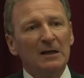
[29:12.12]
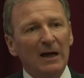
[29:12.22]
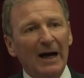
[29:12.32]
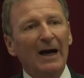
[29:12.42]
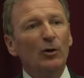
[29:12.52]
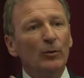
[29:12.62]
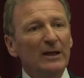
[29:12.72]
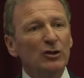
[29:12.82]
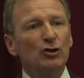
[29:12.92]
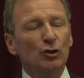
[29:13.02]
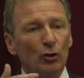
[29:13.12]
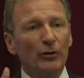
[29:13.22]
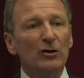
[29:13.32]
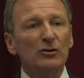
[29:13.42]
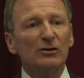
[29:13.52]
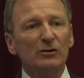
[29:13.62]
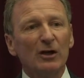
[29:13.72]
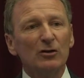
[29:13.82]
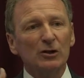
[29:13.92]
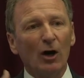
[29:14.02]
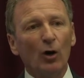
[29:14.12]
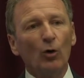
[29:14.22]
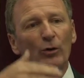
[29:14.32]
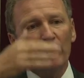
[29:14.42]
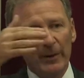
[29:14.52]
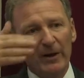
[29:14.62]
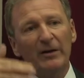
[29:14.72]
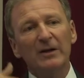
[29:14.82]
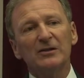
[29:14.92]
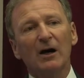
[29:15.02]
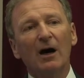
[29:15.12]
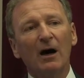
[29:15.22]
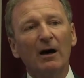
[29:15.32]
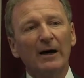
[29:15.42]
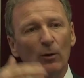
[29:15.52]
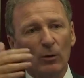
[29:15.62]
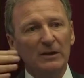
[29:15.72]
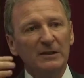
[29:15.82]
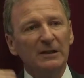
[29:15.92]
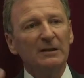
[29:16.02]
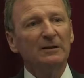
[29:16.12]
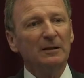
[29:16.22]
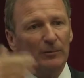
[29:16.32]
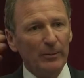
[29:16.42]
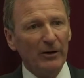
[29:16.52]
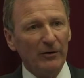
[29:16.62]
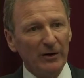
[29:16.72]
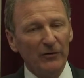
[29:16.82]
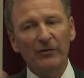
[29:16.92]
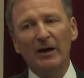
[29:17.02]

How do we ensure those older periods are high quality periods?